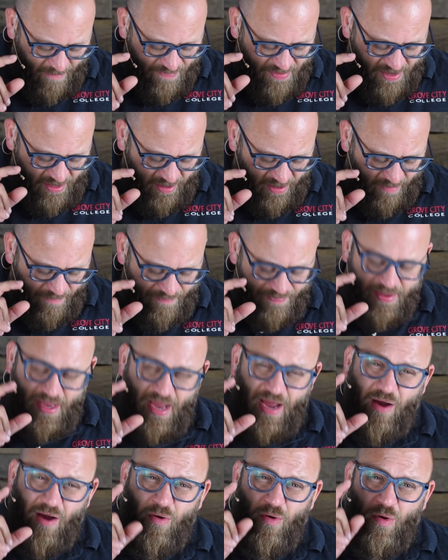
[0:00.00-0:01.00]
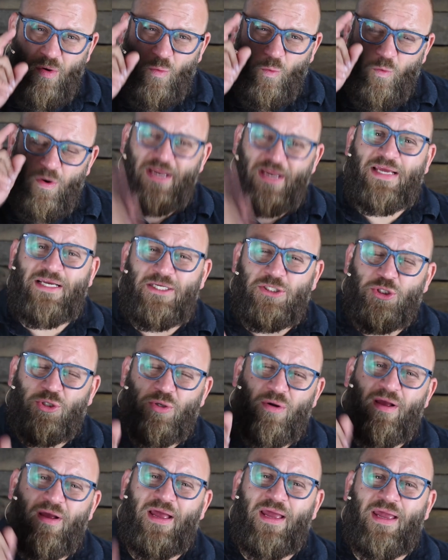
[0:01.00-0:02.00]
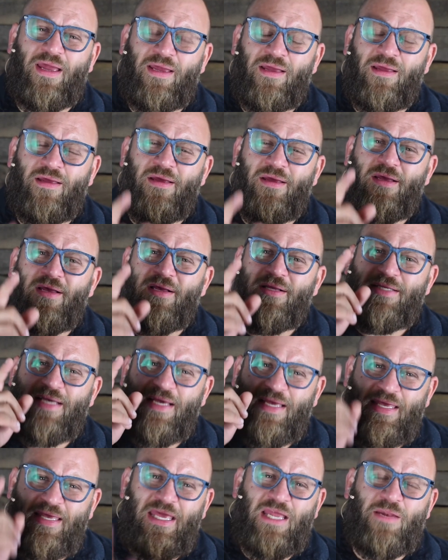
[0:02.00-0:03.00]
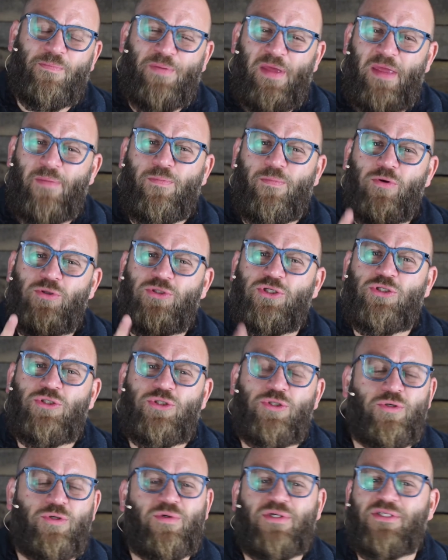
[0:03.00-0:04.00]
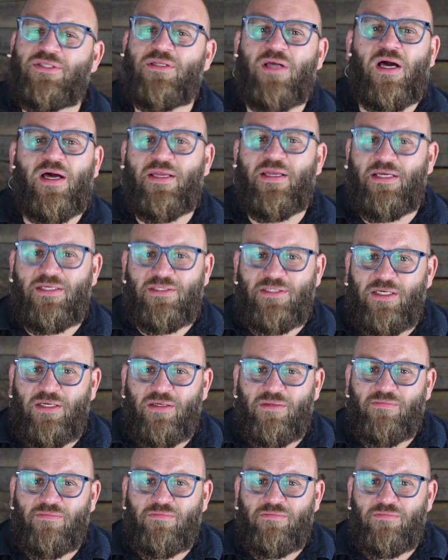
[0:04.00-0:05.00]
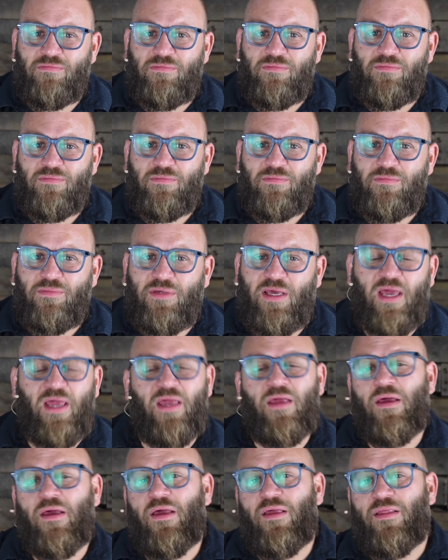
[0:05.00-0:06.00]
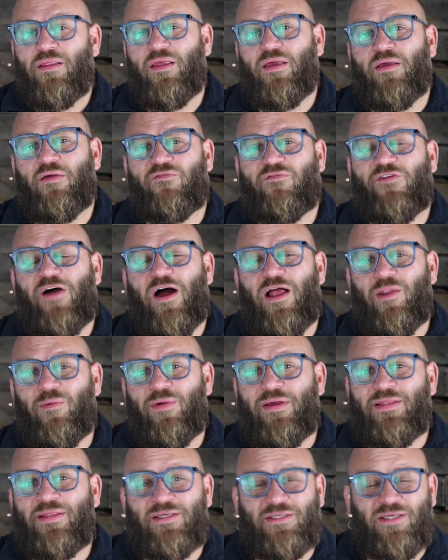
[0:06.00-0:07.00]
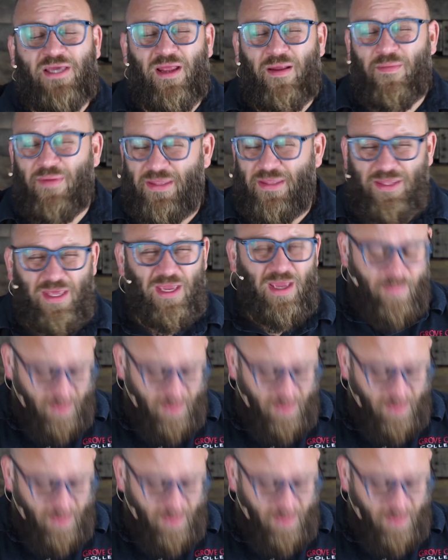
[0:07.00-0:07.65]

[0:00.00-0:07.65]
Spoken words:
how what he's trying to get people to do is not easy. Okay, following this king, I mean, think